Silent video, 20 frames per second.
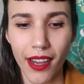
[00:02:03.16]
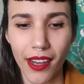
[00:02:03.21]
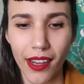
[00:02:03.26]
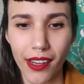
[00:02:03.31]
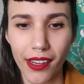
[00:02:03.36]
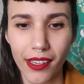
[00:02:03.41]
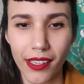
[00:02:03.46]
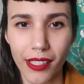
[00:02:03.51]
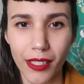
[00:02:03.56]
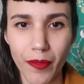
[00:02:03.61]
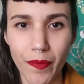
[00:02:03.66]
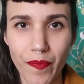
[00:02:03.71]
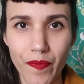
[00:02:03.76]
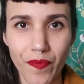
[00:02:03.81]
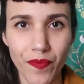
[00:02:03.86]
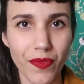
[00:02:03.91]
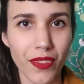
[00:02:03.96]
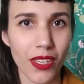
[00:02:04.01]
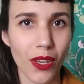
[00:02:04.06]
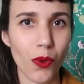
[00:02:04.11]
Uh,
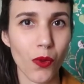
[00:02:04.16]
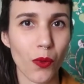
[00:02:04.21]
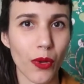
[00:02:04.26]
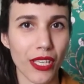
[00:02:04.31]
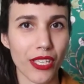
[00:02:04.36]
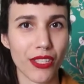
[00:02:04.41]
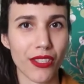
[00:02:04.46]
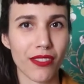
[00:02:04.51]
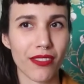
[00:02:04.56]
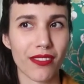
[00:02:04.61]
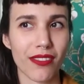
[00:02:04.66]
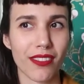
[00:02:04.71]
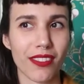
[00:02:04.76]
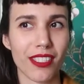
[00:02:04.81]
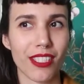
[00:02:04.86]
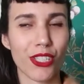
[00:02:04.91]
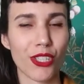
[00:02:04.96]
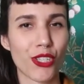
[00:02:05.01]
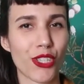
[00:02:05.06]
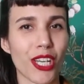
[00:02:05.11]
with
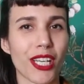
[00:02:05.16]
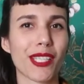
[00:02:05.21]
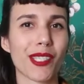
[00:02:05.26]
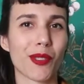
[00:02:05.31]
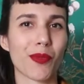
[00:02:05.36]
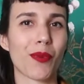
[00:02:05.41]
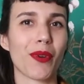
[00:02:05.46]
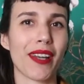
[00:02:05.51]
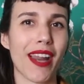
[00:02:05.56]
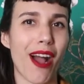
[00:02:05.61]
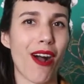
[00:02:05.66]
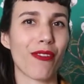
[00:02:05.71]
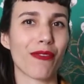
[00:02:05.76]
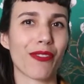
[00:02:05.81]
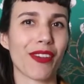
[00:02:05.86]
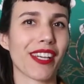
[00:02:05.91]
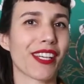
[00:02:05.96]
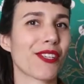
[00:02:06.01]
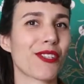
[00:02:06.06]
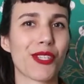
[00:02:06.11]
just one
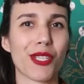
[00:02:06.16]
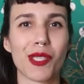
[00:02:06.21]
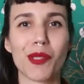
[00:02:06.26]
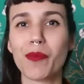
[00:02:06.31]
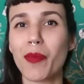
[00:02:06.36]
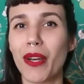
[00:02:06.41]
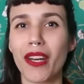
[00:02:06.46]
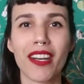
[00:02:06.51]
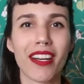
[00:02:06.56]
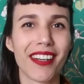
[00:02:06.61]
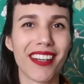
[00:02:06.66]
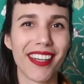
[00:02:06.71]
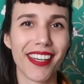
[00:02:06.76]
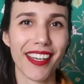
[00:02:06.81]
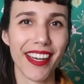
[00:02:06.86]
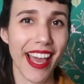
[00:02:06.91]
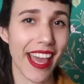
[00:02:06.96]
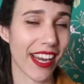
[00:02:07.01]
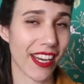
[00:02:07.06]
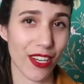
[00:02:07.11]
outfit, you just put it
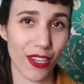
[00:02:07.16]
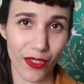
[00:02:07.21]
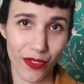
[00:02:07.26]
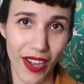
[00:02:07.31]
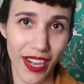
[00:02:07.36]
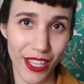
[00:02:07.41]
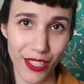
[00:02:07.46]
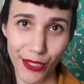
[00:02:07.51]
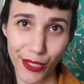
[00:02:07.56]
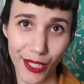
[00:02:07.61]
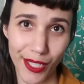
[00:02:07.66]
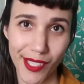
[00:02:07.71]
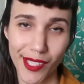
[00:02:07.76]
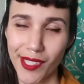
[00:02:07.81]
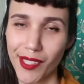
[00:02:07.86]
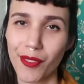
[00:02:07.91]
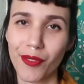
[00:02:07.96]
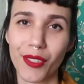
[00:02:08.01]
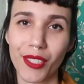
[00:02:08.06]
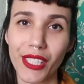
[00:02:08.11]
on and it already
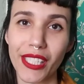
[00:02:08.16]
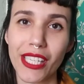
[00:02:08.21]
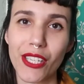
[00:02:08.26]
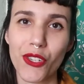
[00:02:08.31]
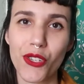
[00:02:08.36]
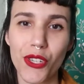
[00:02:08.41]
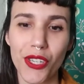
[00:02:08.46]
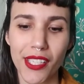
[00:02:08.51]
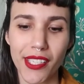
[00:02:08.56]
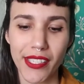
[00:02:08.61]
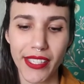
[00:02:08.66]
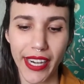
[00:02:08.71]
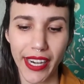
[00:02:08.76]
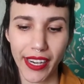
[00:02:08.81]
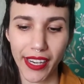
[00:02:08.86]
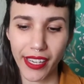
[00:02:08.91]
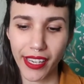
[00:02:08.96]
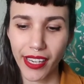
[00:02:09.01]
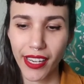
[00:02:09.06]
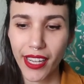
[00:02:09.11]
looks really
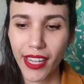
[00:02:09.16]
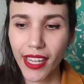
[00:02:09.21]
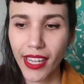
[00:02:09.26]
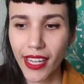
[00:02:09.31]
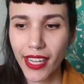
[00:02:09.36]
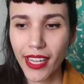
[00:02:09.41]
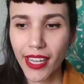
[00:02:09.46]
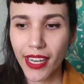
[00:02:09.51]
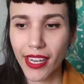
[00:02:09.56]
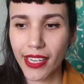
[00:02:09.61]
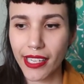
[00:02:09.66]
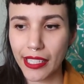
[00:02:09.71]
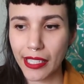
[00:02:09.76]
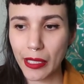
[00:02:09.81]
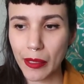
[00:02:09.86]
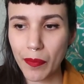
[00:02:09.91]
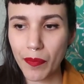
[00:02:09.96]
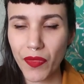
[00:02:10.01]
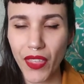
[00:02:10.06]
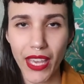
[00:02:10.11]
interesting.
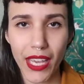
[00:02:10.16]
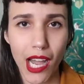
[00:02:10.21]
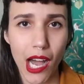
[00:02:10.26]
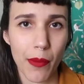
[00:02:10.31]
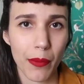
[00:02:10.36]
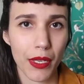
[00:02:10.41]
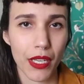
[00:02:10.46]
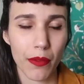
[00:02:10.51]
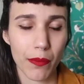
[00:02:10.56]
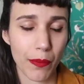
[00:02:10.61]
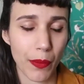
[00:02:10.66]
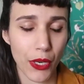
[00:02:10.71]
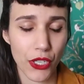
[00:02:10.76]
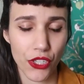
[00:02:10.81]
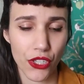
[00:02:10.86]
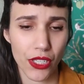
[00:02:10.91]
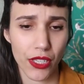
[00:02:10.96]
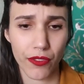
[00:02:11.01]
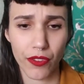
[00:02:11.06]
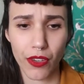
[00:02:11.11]
Um, they come in a
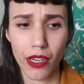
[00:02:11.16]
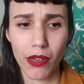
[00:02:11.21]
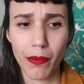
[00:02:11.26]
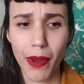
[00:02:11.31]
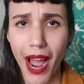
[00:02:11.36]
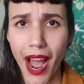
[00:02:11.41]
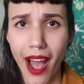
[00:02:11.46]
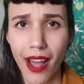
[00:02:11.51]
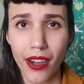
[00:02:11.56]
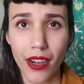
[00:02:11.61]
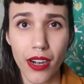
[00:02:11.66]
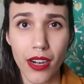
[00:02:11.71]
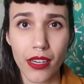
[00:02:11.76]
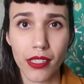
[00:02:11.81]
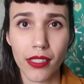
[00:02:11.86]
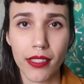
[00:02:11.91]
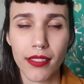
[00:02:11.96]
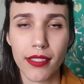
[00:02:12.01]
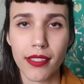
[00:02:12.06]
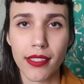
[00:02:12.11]
bunch of different
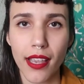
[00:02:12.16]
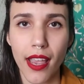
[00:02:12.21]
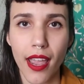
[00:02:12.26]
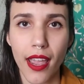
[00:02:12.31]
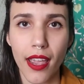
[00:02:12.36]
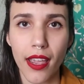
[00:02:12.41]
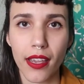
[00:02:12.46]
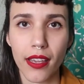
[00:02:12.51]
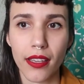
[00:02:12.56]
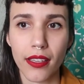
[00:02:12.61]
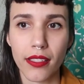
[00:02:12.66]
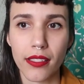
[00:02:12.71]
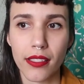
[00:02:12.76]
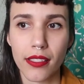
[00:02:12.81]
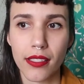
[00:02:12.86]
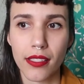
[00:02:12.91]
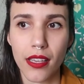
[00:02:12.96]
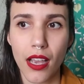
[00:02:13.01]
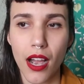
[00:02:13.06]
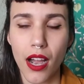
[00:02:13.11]
patterns
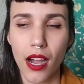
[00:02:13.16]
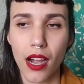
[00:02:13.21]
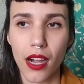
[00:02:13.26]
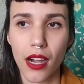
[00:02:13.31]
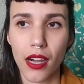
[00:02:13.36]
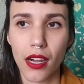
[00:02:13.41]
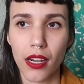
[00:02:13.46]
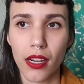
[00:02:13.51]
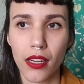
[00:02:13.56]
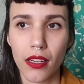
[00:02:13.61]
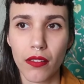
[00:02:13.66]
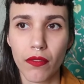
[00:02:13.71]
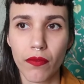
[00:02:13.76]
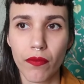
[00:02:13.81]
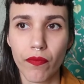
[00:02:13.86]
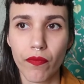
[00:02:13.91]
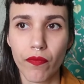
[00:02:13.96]
and uh,